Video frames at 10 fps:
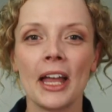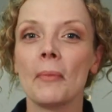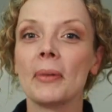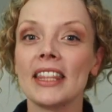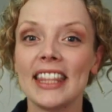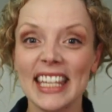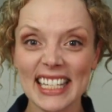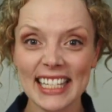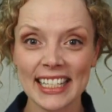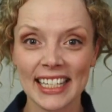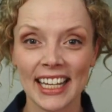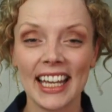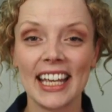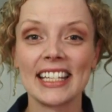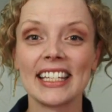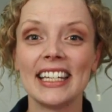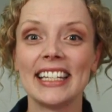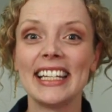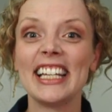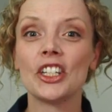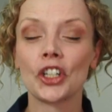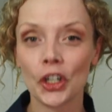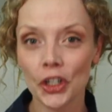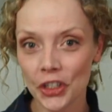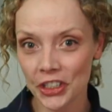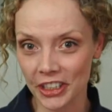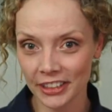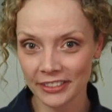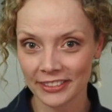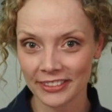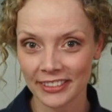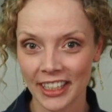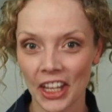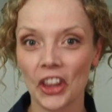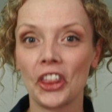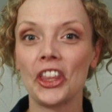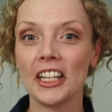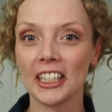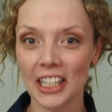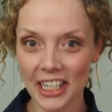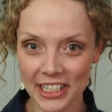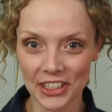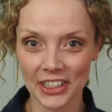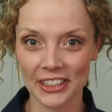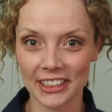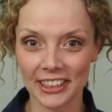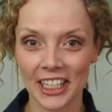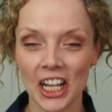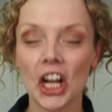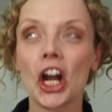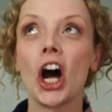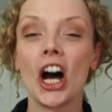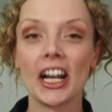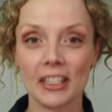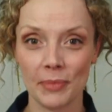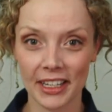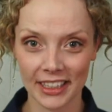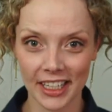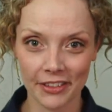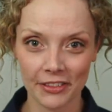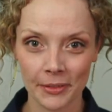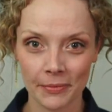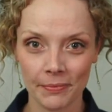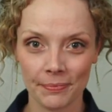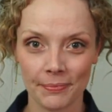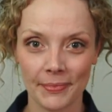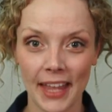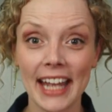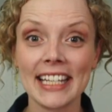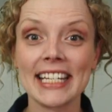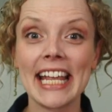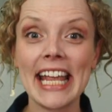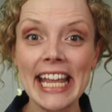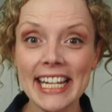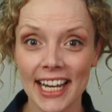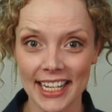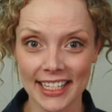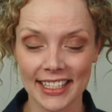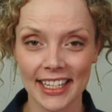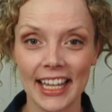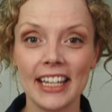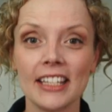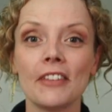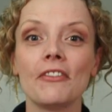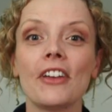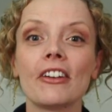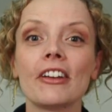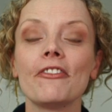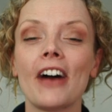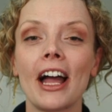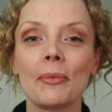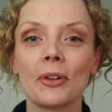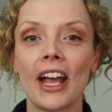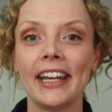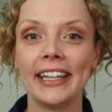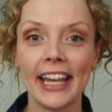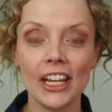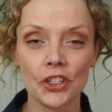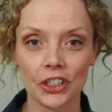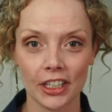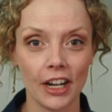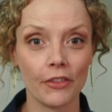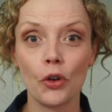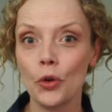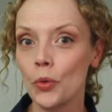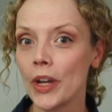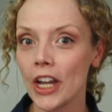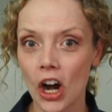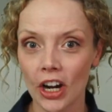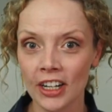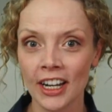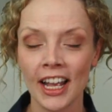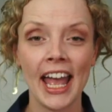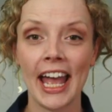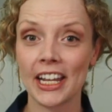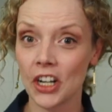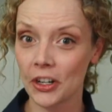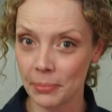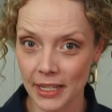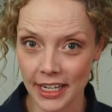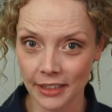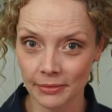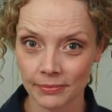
But this is an eternal, theological, cosmic love. And it's in us. It is the very fiber and nature of who we are and our being.